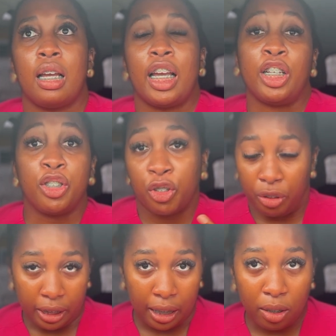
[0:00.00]

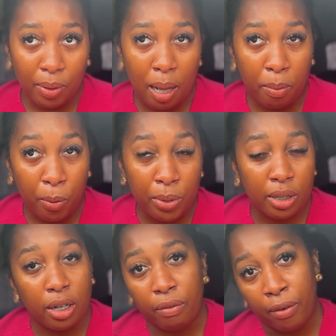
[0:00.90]
intrigued when I
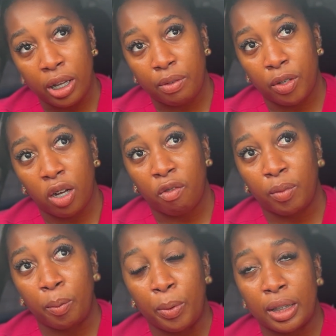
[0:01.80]
posted the first video of
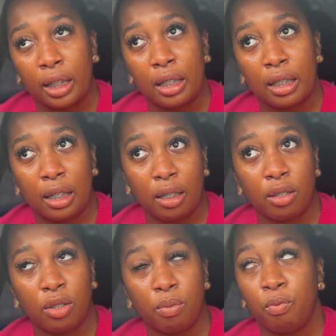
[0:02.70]
me putting it
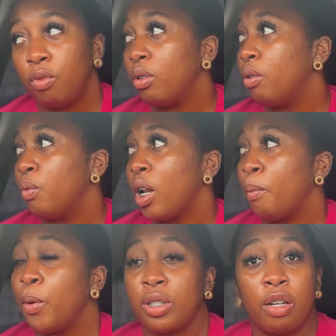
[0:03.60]
in. When I
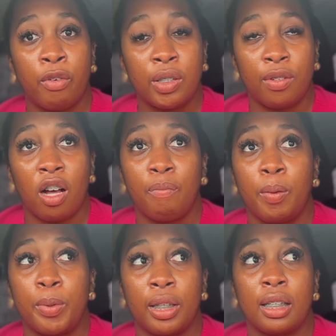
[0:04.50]
posted the first video of me
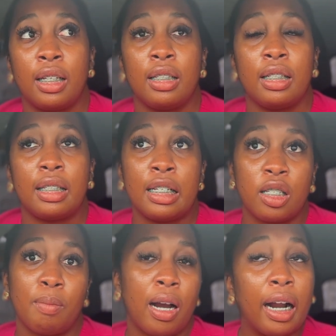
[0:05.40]
putting it
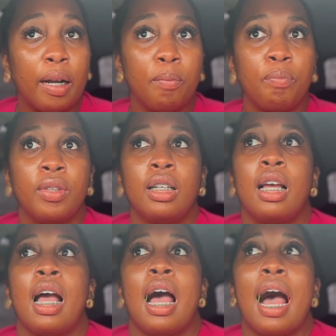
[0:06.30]
into my arm.
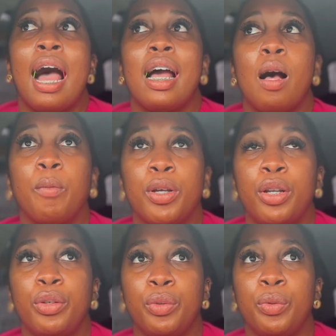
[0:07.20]
I am
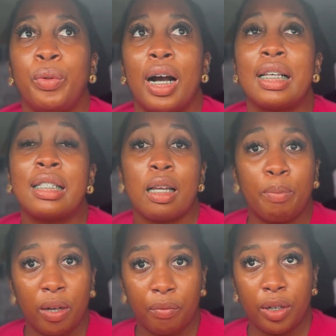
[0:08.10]
gonna do a
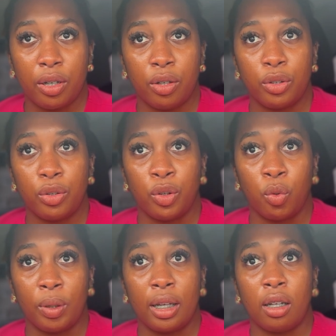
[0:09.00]
separate video
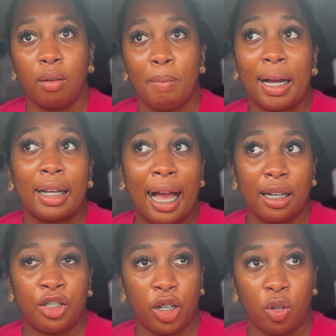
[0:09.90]
doing my
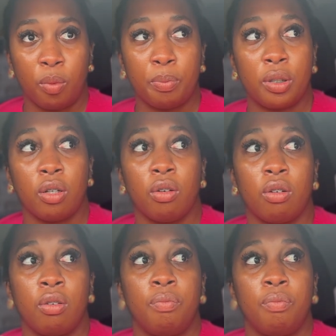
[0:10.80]
gynae checkup. So